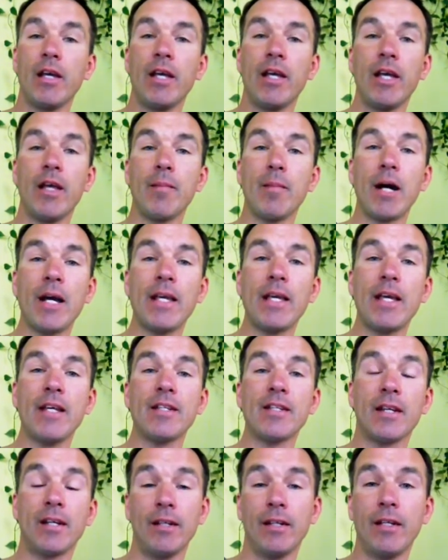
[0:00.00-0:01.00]
In my
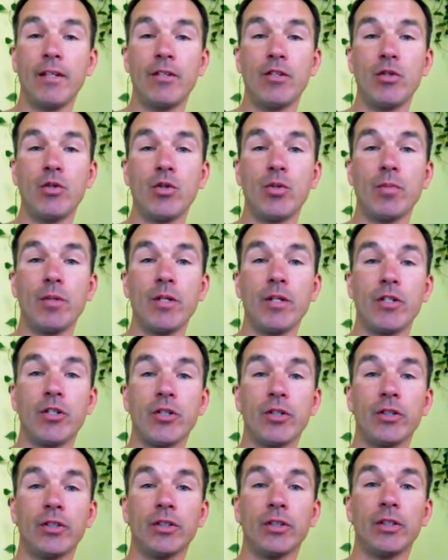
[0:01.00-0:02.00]
case, I like to use
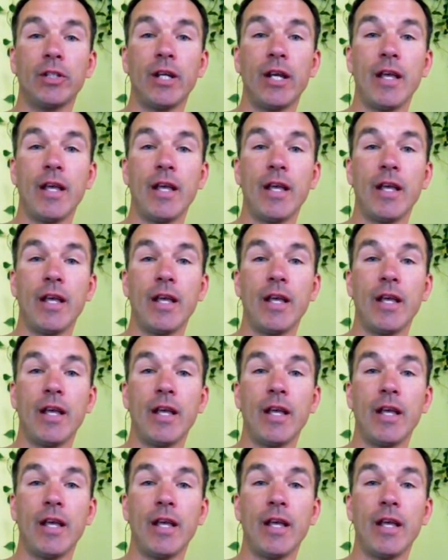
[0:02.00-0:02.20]
miniatures,